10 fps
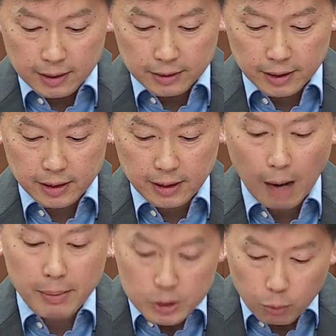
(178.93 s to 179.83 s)
The
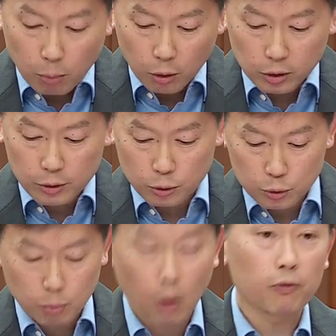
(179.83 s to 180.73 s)
hub and spoke model is
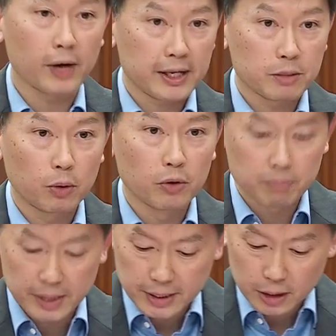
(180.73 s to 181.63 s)
also more flexible in
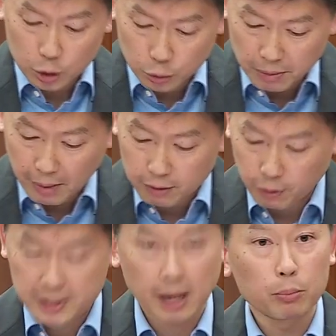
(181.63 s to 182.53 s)
meeting new demand,
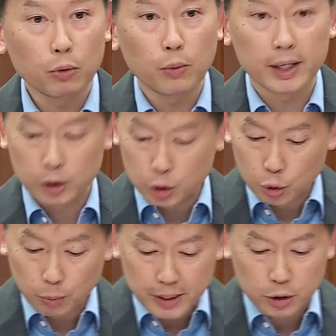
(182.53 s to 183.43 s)
for example, when a
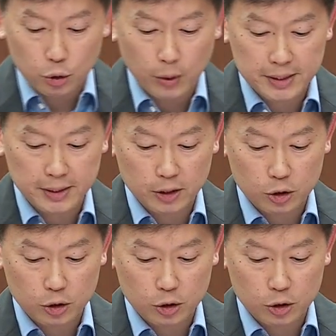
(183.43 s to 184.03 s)
new BTO estate is